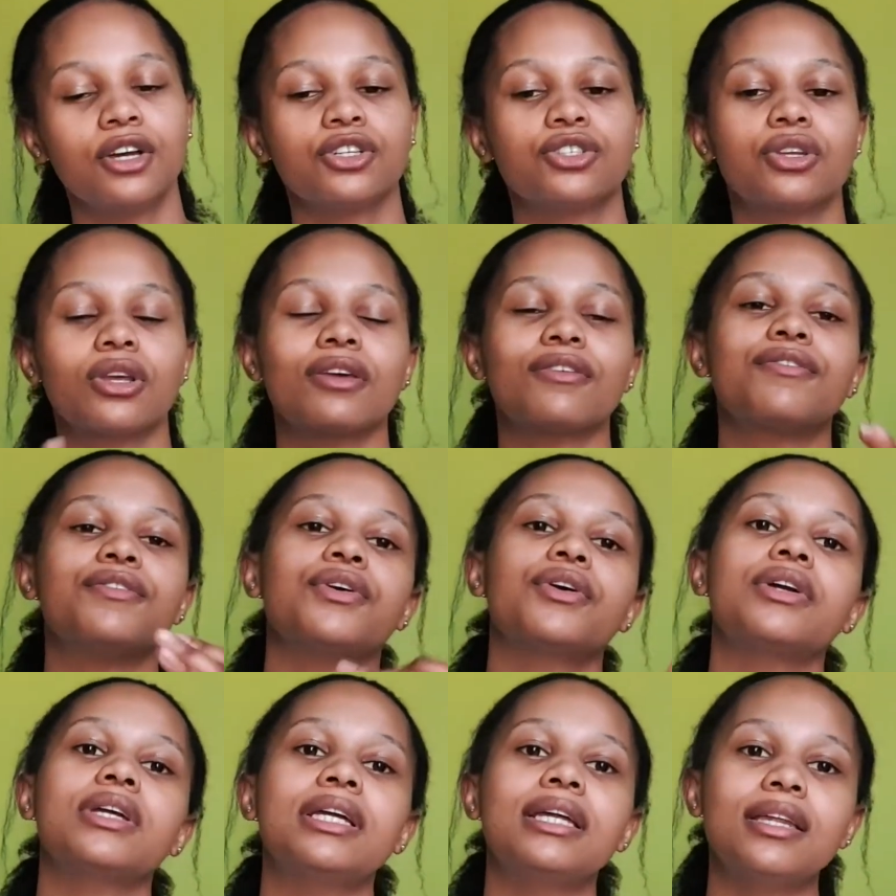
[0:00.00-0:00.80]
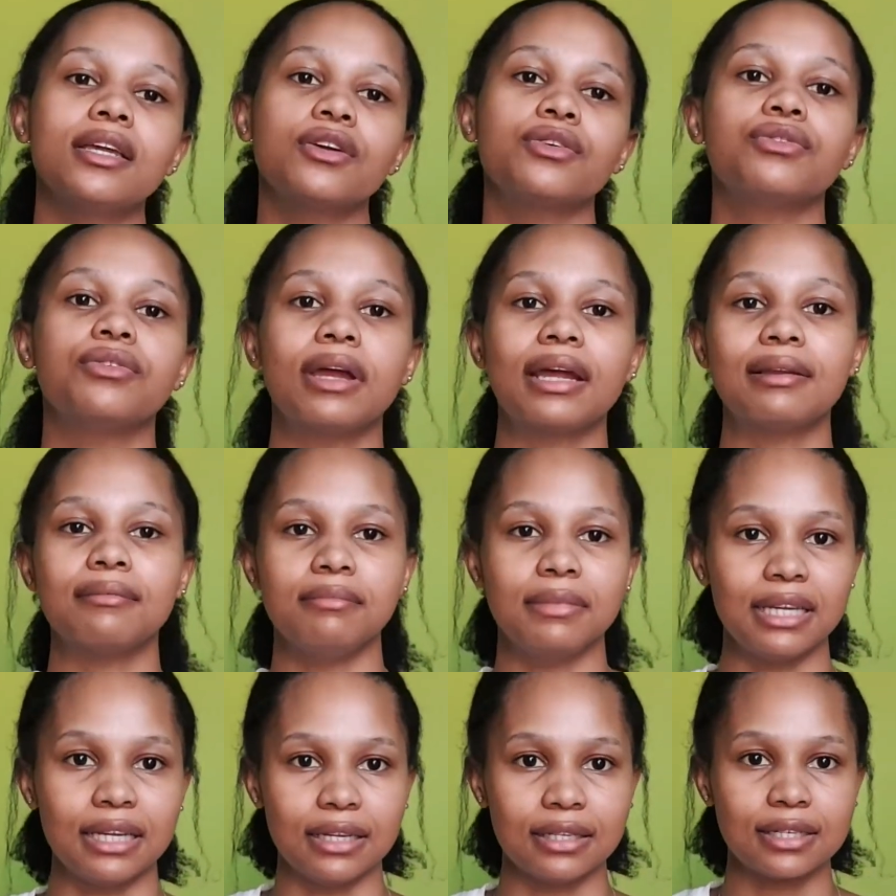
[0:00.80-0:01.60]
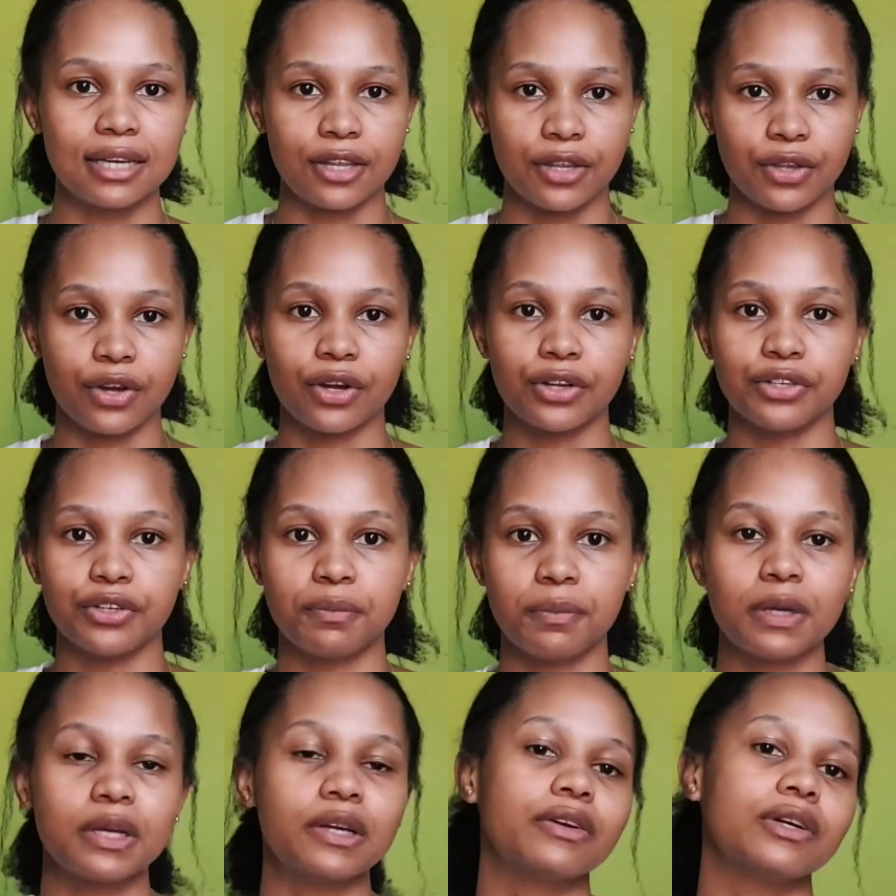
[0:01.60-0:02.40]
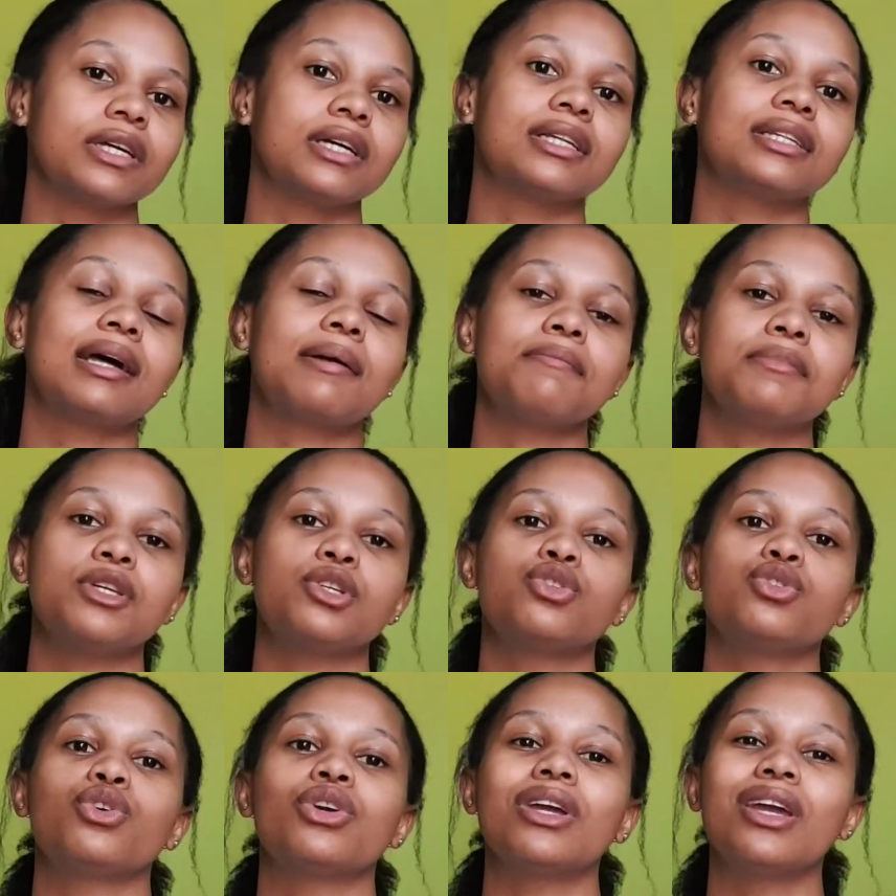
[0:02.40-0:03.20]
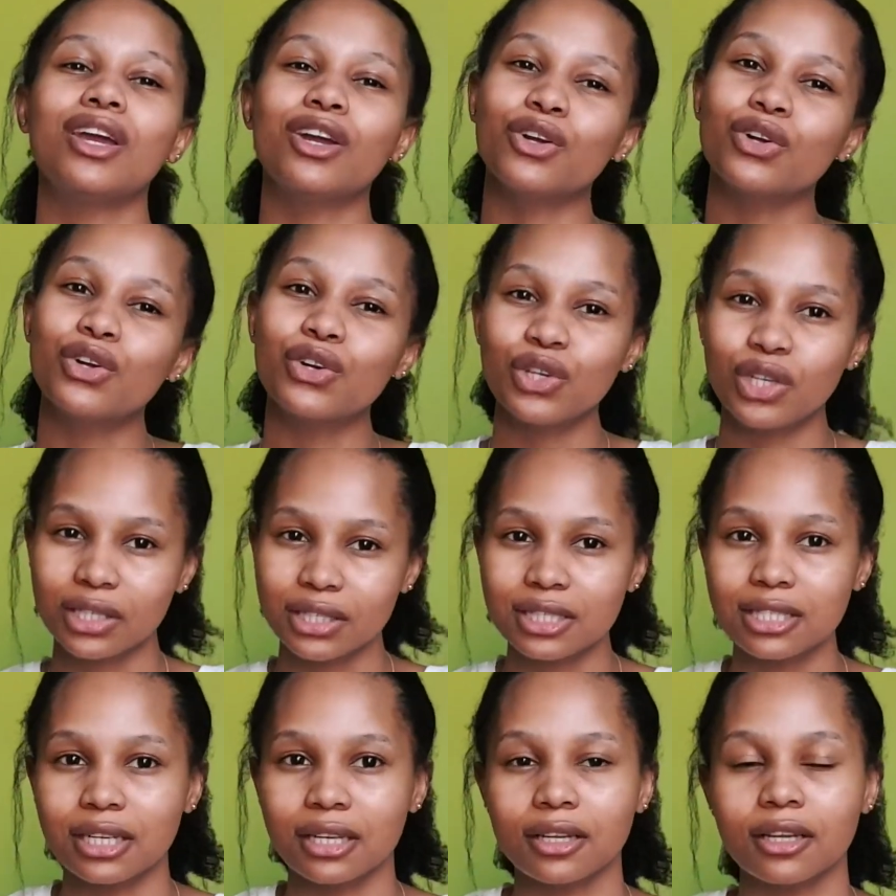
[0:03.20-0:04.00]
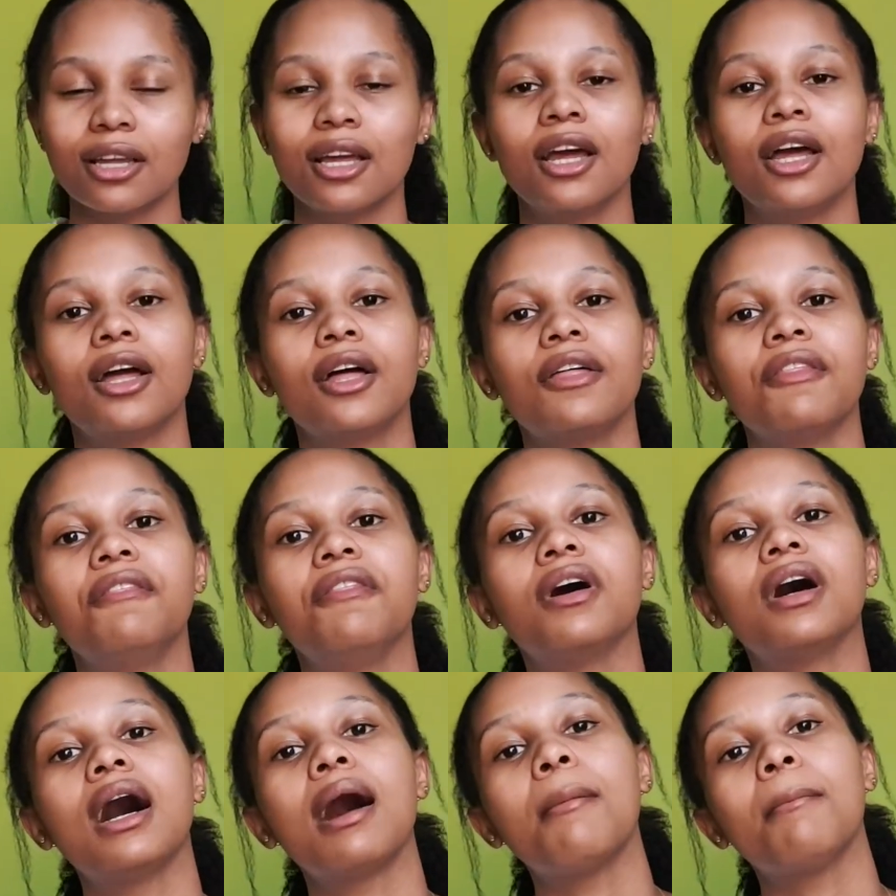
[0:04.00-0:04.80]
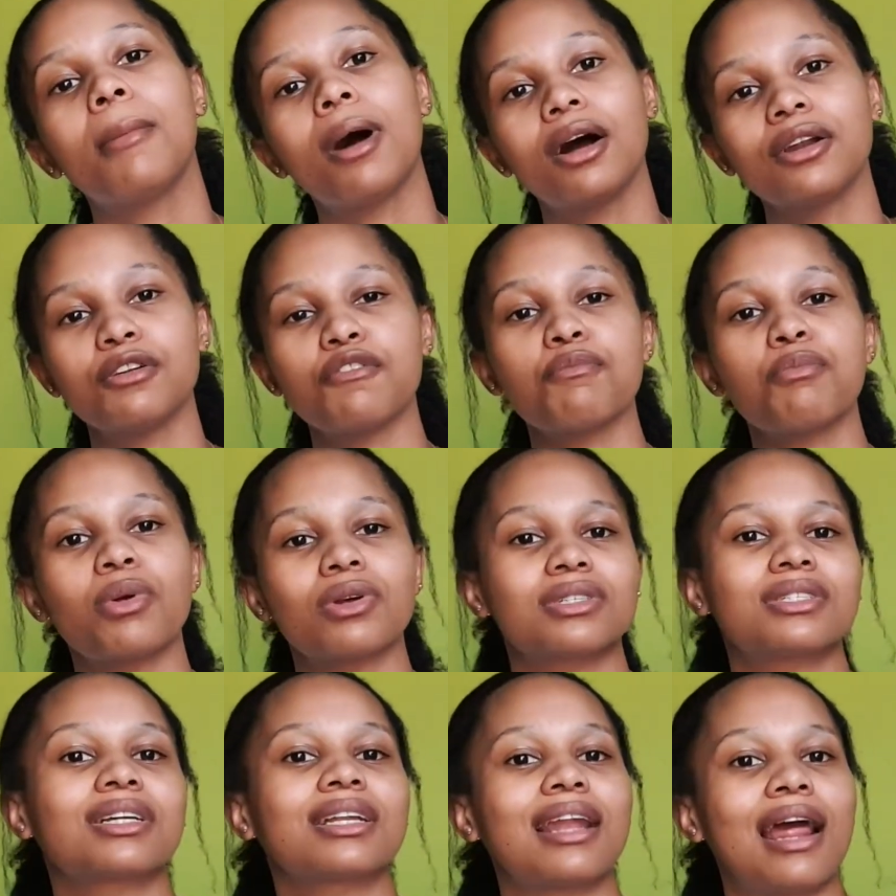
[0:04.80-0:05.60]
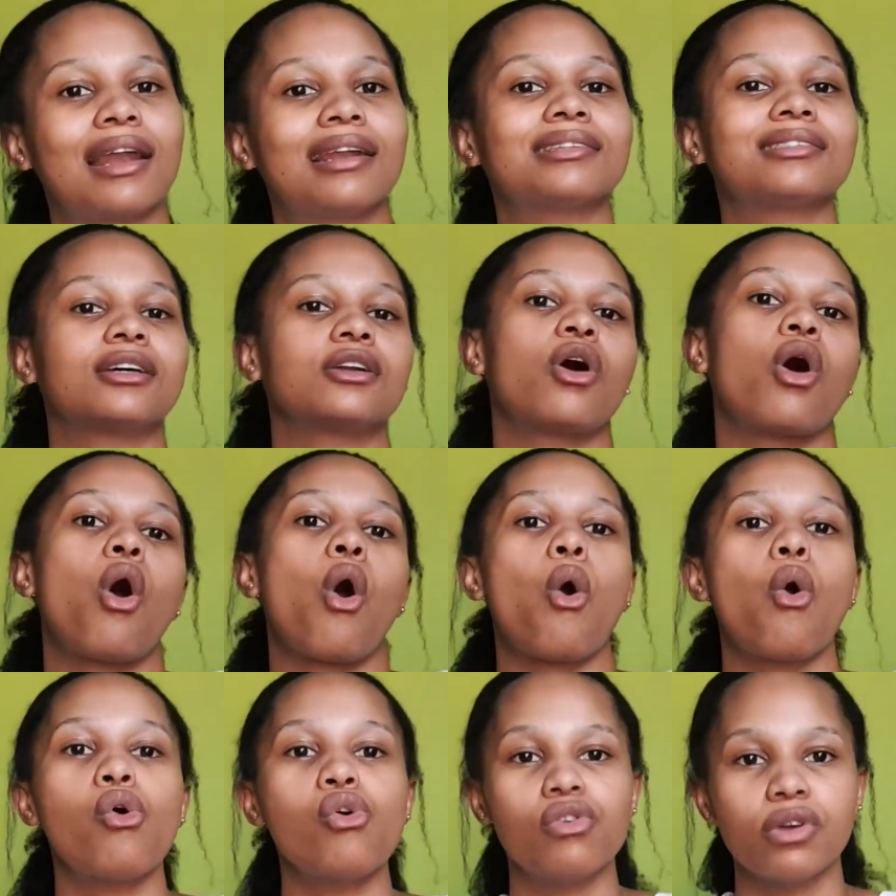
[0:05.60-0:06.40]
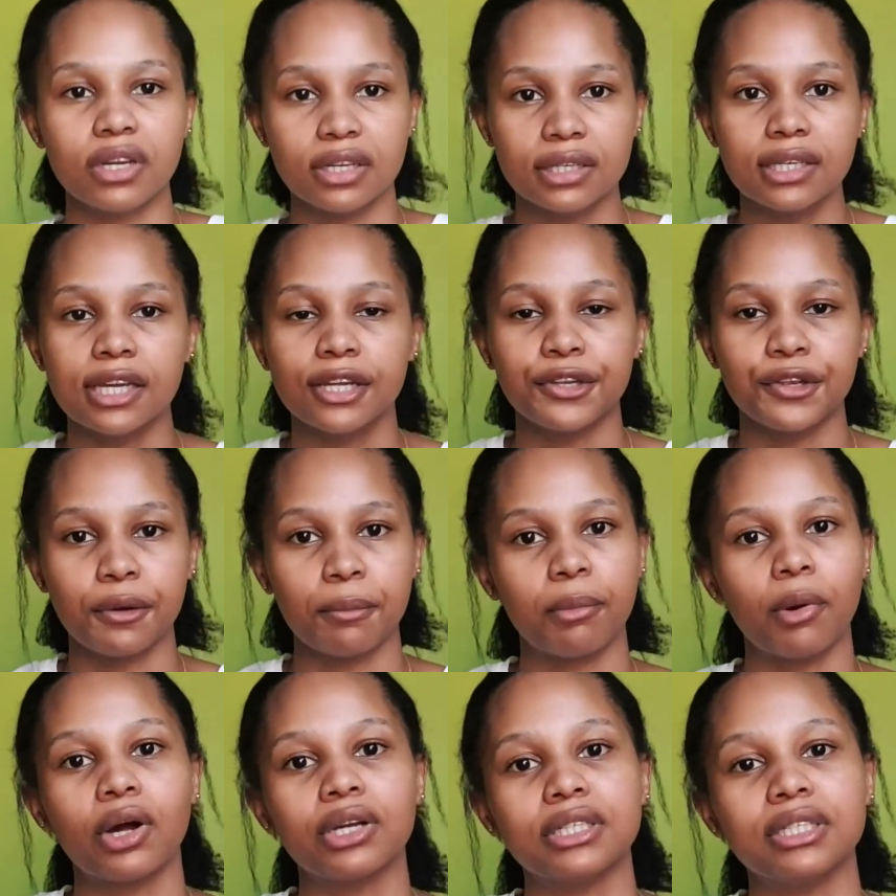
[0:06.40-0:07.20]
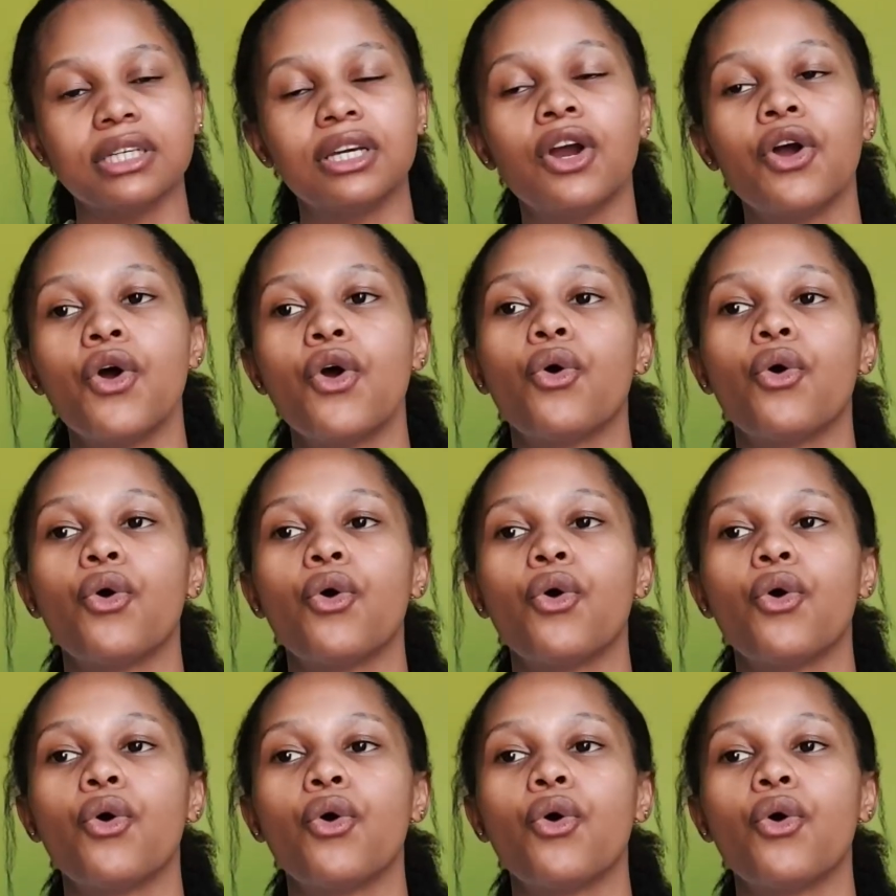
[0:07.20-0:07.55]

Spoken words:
So if you're eating red meat and you're on your period, that means you're increasing the amount of prostaglandins that are already in your body,